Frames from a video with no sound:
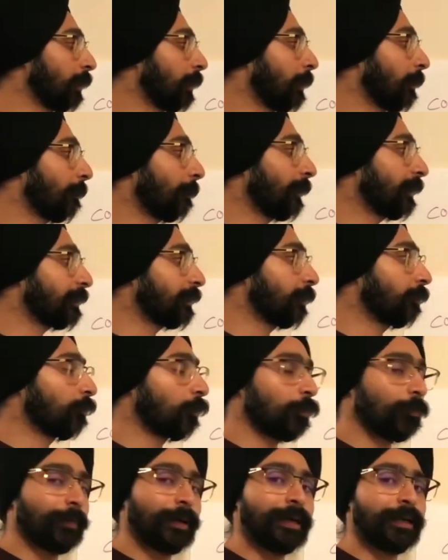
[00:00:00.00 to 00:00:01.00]
But the
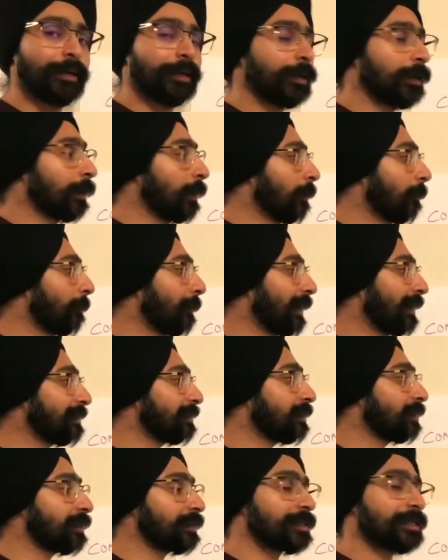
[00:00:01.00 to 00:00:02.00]
moment medicine
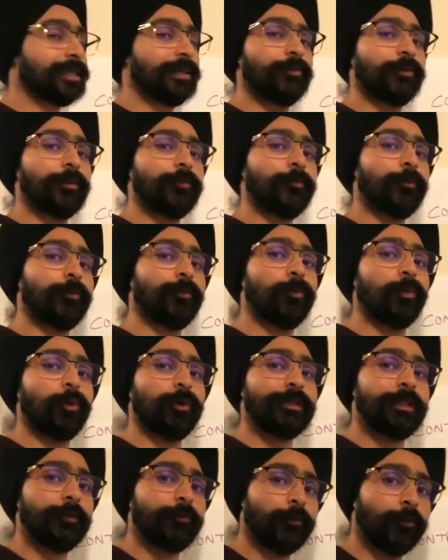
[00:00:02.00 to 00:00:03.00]
is given for more
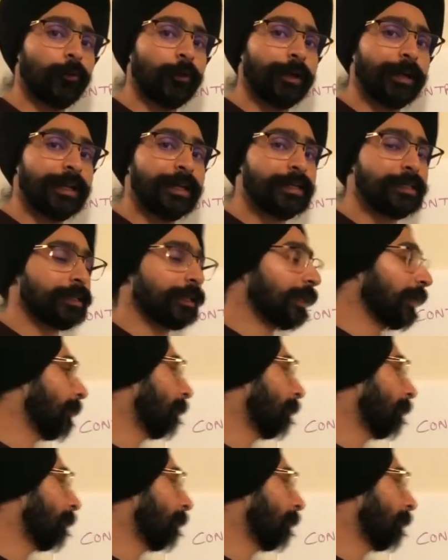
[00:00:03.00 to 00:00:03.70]
than 4 days, it